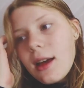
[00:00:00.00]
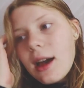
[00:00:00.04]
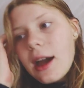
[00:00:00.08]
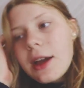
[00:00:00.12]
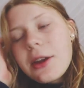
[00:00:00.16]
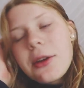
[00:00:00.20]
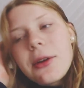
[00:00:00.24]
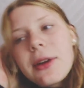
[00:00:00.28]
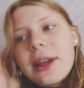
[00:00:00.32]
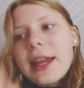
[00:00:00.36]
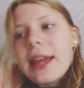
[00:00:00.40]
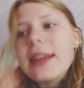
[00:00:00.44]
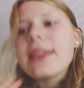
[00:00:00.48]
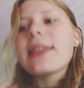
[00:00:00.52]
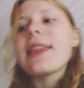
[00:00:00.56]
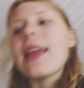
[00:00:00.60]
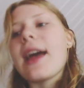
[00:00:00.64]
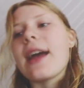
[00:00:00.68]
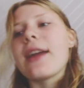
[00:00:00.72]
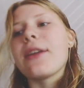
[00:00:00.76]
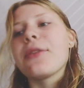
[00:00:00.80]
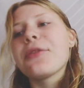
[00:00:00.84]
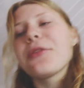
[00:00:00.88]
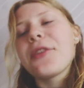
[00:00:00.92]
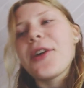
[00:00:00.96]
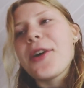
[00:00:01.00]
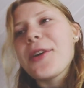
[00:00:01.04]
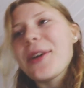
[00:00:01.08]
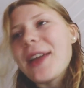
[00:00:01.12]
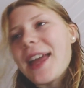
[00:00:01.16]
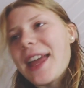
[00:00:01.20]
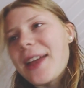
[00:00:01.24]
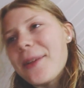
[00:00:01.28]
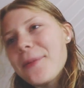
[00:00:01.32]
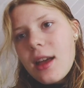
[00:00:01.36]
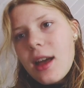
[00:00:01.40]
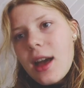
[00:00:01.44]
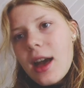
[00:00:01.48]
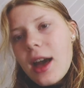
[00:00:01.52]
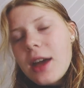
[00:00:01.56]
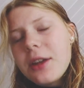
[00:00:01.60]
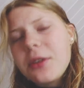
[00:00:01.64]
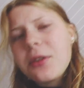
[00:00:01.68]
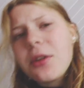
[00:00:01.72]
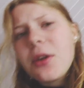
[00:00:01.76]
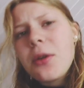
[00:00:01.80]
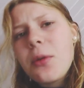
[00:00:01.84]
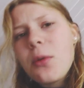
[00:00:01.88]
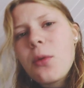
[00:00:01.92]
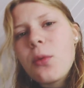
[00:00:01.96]
I don't get life. Okay. I don't
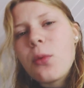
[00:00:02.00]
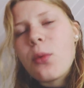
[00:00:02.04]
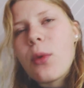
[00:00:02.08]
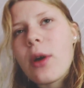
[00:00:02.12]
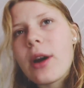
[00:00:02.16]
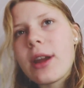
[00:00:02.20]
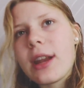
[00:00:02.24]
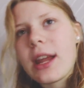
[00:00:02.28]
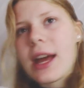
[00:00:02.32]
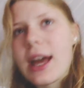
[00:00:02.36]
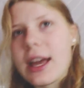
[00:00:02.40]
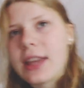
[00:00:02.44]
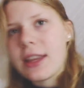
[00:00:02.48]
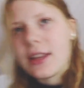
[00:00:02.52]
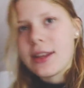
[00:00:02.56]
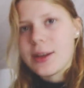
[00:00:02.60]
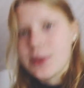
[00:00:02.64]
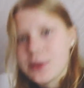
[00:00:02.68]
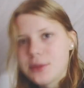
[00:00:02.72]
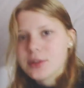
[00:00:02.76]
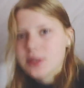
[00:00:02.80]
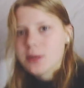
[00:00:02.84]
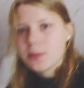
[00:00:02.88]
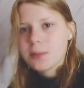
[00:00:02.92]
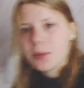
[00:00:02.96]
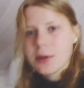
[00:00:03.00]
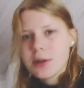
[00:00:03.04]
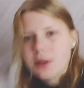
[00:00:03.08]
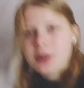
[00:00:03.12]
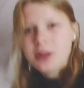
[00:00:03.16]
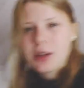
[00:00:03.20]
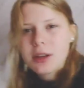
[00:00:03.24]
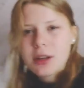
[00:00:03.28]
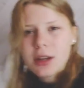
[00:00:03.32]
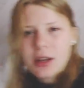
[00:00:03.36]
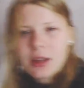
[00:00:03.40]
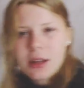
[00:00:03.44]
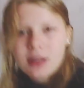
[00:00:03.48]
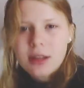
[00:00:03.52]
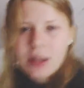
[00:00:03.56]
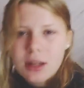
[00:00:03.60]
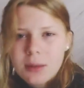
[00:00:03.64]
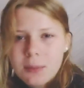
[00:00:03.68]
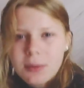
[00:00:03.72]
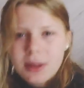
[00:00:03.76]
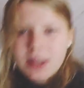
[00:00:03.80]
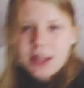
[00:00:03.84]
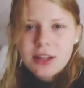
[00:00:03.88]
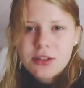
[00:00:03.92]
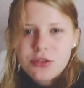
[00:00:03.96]
know what I used to put in
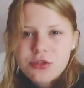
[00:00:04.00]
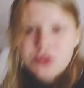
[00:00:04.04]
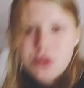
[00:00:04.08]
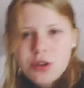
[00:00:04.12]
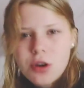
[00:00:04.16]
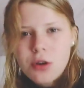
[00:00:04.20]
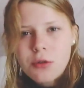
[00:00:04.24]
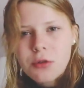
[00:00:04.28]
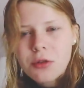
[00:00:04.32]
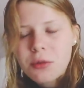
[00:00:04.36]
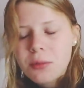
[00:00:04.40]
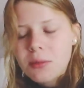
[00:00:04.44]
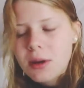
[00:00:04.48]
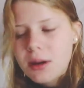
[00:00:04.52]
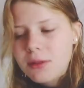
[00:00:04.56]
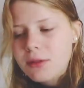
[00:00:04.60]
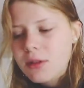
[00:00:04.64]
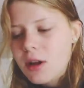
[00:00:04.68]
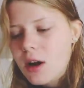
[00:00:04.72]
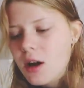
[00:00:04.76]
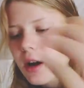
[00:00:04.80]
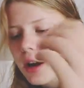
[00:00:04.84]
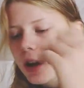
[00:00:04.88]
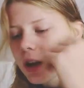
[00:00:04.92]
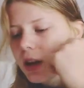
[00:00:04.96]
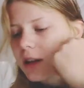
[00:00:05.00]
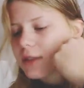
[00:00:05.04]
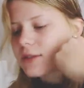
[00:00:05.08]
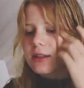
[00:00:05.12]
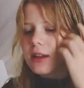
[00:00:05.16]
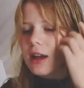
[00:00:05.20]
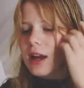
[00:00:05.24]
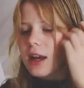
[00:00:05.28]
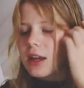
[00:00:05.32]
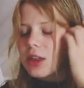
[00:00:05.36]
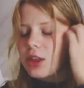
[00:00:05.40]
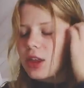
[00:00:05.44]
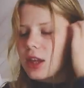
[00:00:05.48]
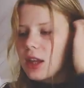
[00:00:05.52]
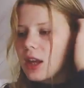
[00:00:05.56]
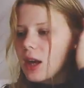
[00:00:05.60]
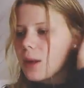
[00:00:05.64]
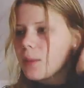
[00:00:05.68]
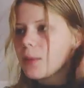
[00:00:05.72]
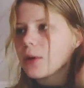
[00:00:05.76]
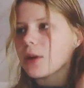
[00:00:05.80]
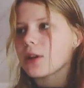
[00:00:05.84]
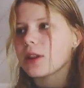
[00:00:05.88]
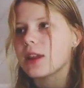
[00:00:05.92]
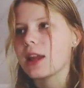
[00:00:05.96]
my intro for my logs. I think I
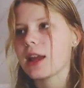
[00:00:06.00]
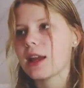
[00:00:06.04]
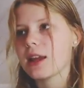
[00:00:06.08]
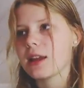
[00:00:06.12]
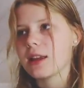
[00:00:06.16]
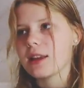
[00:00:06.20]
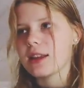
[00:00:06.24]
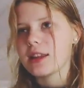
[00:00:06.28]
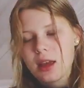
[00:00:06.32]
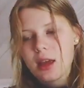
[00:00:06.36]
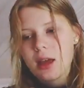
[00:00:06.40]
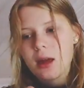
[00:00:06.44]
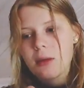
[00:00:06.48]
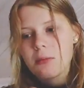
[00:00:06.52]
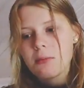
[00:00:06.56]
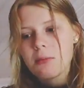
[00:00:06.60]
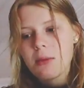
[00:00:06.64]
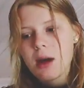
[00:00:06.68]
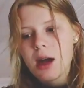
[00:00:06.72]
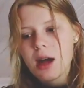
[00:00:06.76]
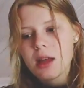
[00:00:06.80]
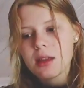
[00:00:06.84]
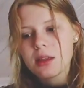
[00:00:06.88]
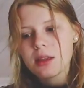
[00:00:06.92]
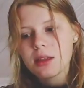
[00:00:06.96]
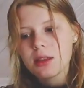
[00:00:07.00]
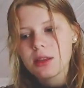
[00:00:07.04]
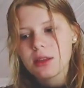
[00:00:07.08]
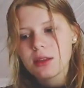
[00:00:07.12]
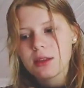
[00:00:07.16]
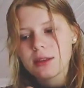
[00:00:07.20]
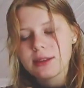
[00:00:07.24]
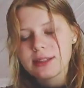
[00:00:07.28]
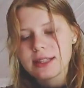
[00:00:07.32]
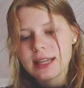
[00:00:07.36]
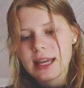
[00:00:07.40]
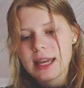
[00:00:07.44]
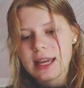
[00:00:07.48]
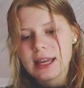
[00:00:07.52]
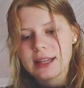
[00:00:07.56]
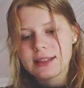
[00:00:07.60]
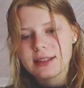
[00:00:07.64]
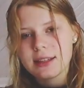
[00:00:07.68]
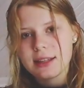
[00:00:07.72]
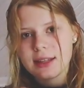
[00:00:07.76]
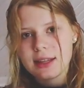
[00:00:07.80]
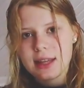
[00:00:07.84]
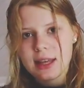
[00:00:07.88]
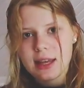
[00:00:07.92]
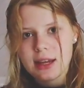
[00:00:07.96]
put like month, date,
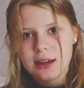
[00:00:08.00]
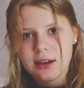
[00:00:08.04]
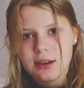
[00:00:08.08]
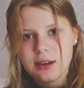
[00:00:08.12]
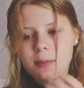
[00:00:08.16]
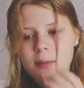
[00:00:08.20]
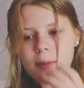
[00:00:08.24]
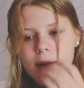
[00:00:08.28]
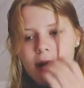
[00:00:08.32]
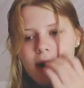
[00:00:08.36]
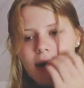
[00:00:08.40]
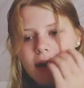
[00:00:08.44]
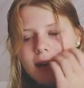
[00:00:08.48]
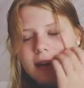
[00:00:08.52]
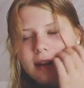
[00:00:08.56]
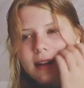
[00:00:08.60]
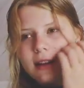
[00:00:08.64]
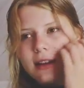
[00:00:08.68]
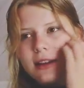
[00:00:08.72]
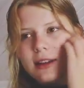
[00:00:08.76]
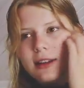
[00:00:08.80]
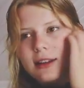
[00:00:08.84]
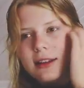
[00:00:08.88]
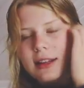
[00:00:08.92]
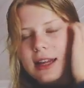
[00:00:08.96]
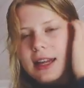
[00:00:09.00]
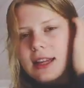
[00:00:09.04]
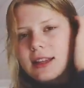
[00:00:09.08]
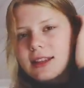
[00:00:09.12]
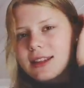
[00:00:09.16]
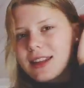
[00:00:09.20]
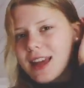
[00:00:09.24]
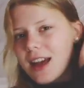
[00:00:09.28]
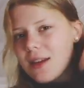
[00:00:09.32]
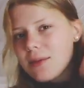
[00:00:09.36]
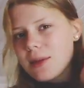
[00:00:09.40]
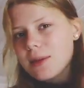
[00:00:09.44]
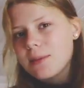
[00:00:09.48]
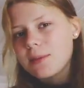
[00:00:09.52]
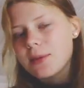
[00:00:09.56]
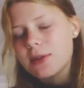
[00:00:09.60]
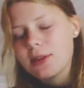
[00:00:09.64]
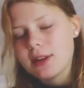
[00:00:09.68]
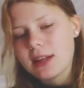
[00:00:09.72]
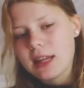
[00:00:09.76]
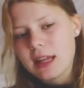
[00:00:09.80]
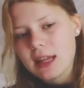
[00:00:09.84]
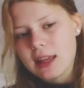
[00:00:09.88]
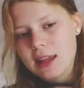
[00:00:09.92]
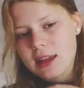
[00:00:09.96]
year. But lately I've been
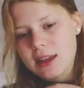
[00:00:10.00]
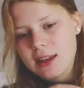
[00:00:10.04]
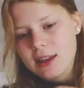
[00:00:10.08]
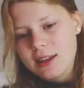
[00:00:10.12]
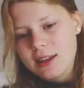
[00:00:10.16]
putting